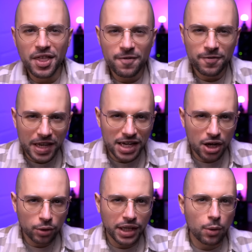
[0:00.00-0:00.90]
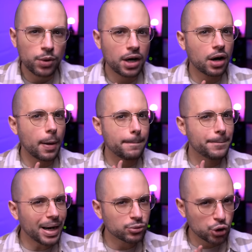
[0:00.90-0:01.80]
the video that we are
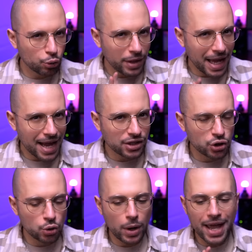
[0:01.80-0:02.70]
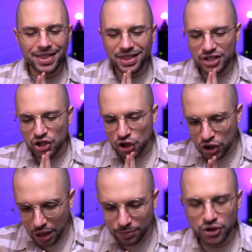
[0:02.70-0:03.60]
about to react to and the
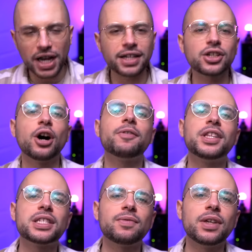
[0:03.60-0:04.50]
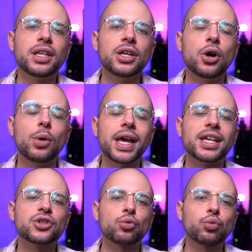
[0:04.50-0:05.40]
subject of this video
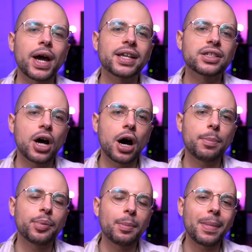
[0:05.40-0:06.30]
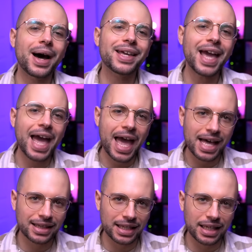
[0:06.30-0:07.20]
is right up my
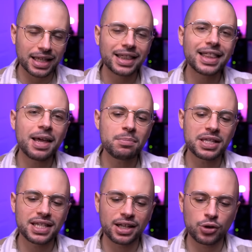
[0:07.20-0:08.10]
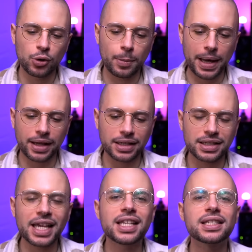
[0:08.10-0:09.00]
alley. Let me tell you about it.
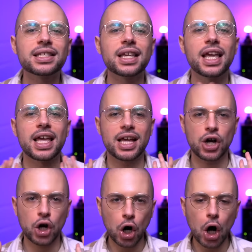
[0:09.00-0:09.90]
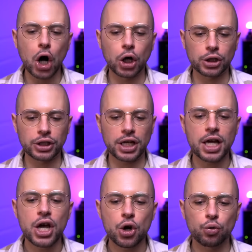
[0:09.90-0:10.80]
It's called
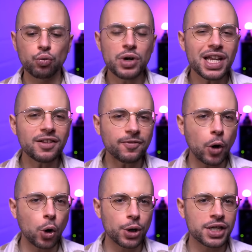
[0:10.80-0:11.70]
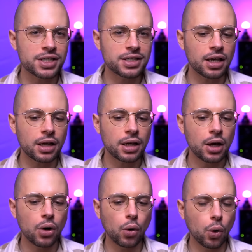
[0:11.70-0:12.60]
Real Voice
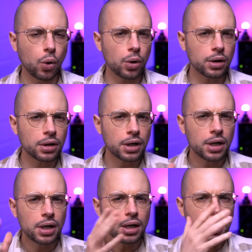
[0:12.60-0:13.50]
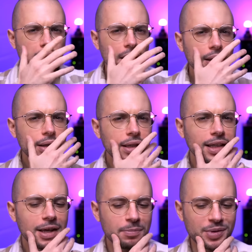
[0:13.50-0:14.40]
or Lip